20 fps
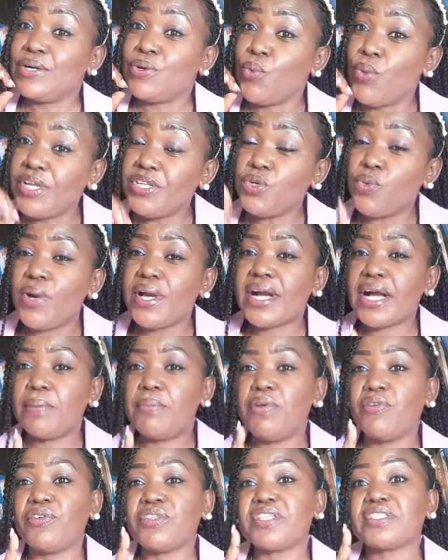when you wake
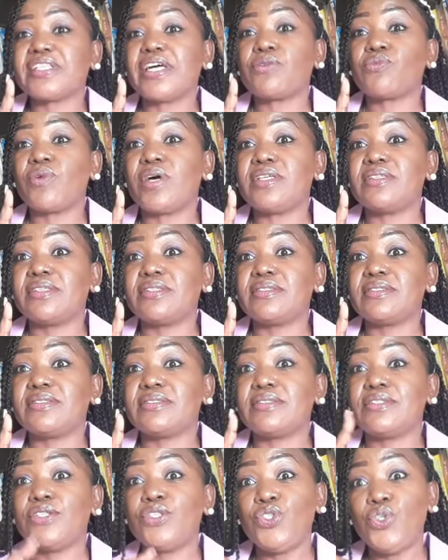up before the sun rises,
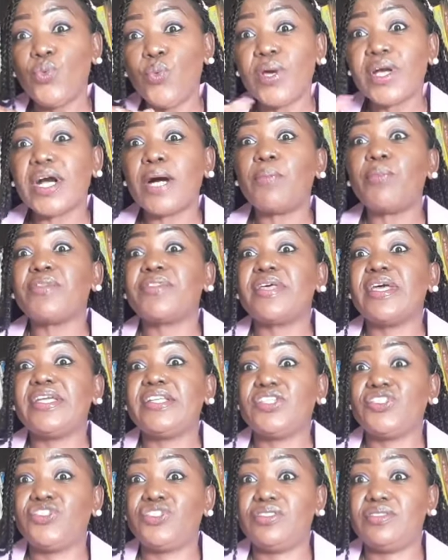you wake up with
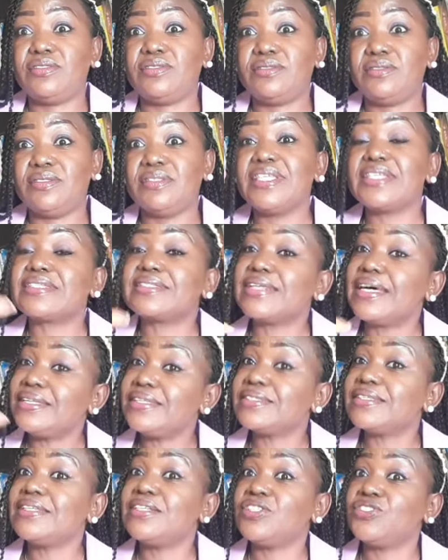energy. The sun
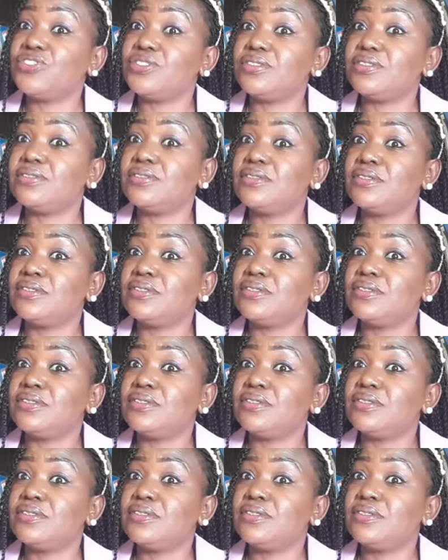is energy.